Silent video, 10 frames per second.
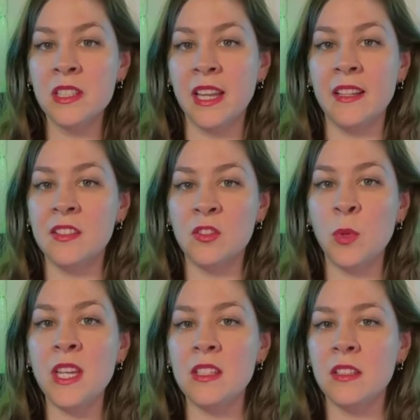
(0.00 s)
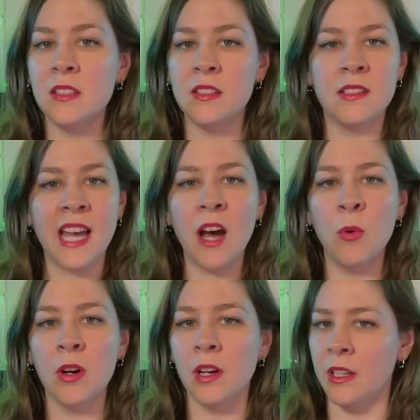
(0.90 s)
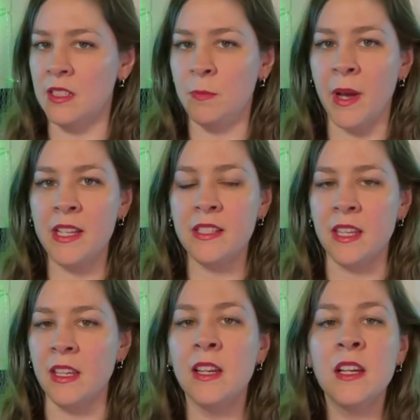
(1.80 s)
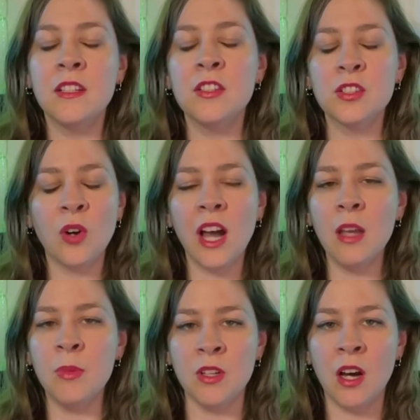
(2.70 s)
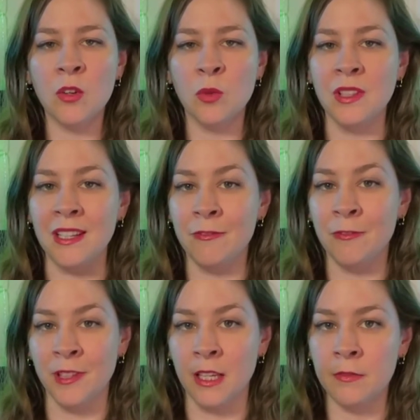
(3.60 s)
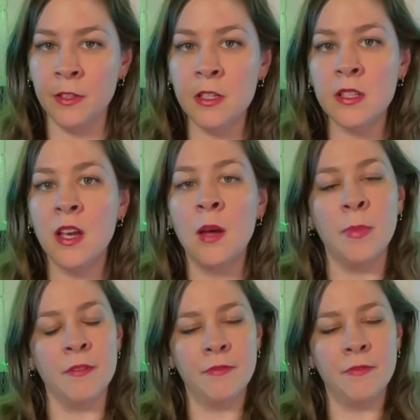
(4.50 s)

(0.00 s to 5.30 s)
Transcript: like sweet, sour, and spicy describe not only flavors, but